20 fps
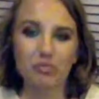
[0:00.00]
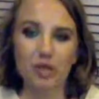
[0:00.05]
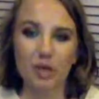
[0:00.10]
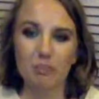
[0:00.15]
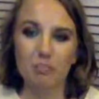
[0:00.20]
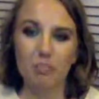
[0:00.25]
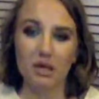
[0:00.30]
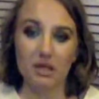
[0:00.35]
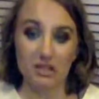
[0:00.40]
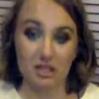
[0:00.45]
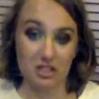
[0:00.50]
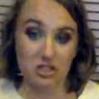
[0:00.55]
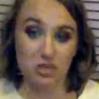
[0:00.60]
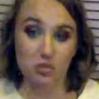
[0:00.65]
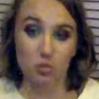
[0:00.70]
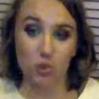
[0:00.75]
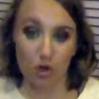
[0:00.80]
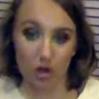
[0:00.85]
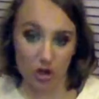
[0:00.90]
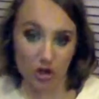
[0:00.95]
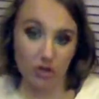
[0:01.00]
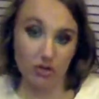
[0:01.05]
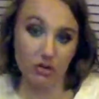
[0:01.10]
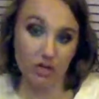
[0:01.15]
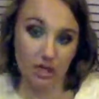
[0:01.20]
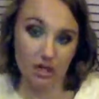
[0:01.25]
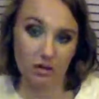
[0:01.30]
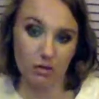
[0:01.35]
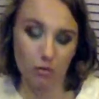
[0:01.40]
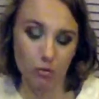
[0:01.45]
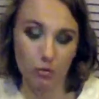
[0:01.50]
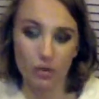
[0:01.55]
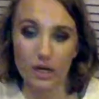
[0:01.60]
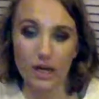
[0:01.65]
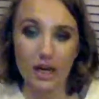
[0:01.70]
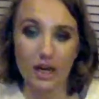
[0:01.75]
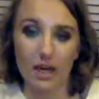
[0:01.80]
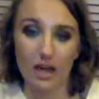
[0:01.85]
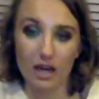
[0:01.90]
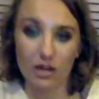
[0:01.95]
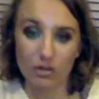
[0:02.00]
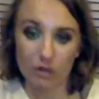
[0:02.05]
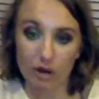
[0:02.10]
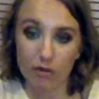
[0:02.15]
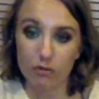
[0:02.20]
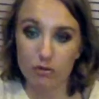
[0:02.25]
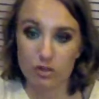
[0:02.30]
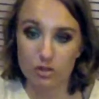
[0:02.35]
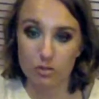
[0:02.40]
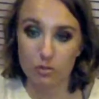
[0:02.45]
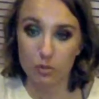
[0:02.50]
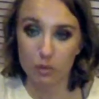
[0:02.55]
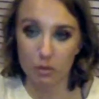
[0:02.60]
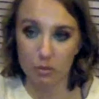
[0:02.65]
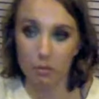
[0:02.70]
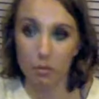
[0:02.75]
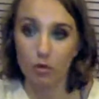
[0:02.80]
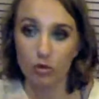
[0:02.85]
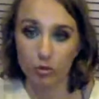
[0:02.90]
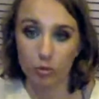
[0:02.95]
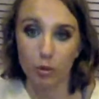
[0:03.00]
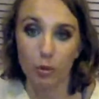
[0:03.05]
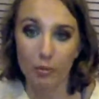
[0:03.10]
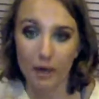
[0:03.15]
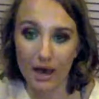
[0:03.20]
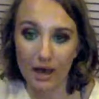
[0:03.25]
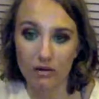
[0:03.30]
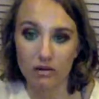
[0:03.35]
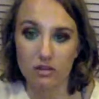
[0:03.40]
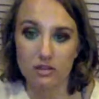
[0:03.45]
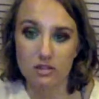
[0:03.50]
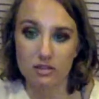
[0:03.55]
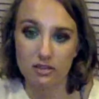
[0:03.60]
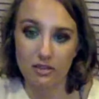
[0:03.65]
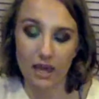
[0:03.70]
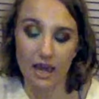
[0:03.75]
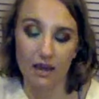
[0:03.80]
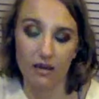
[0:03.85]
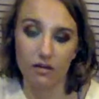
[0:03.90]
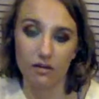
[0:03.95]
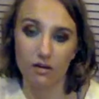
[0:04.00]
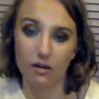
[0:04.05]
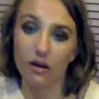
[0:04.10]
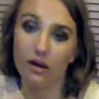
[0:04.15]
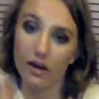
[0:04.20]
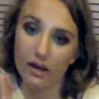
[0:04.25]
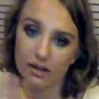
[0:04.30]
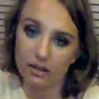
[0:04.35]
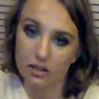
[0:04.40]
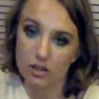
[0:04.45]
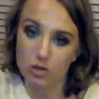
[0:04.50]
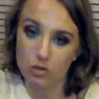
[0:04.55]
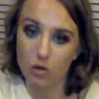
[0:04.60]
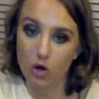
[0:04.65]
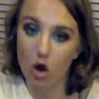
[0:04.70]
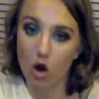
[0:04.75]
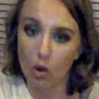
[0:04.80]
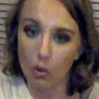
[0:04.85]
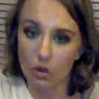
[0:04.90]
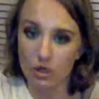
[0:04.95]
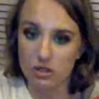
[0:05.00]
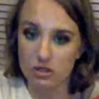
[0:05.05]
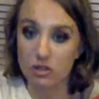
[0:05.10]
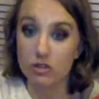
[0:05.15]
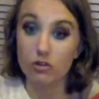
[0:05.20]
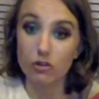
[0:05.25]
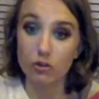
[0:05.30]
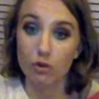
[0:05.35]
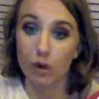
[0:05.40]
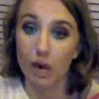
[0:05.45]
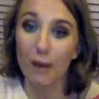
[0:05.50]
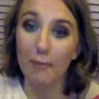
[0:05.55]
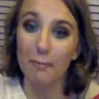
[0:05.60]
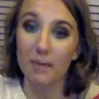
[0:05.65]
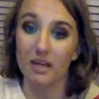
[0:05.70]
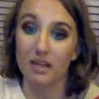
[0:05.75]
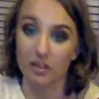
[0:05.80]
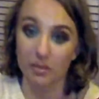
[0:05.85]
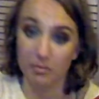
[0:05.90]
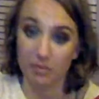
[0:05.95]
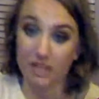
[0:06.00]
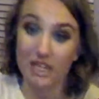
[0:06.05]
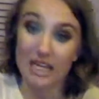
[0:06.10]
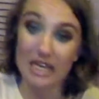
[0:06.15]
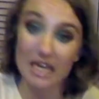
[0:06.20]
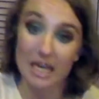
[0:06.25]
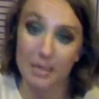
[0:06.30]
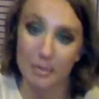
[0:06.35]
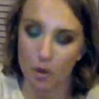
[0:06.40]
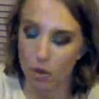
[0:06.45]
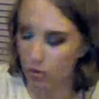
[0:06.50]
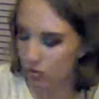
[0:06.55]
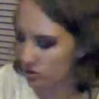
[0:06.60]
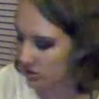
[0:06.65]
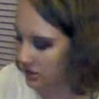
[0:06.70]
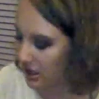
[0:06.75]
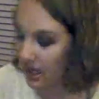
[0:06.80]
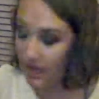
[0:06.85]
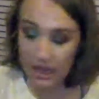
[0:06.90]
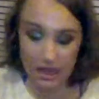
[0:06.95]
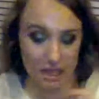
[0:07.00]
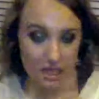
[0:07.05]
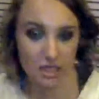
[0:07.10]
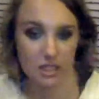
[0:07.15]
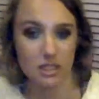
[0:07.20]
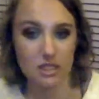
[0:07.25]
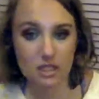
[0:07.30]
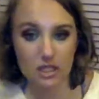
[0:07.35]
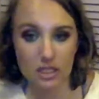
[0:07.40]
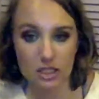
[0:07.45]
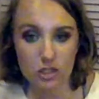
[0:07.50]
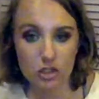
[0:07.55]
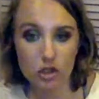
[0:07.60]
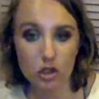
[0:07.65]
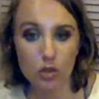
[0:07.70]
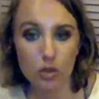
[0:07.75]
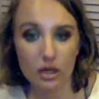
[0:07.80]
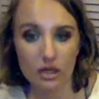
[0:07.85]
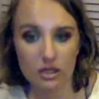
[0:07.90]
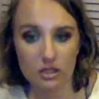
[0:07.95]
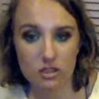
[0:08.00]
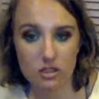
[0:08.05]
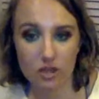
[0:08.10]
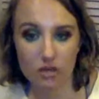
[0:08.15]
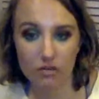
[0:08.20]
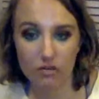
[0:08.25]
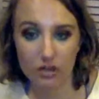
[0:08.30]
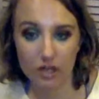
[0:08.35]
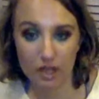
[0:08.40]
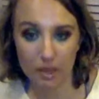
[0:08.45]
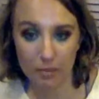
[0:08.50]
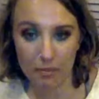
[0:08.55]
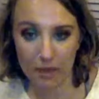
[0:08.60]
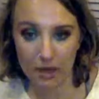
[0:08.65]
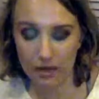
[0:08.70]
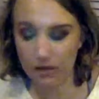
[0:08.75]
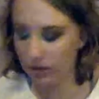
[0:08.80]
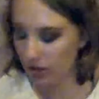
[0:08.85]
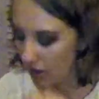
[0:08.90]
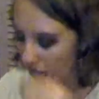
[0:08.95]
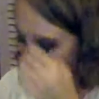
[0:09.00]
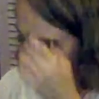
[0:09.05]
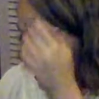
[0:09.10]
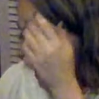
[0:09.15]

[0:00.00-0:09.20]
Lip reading: But these were, like, when I traveled with multiple palettes to Canada, and these were always the two I picked up the most. These two and the Soft Glam palette.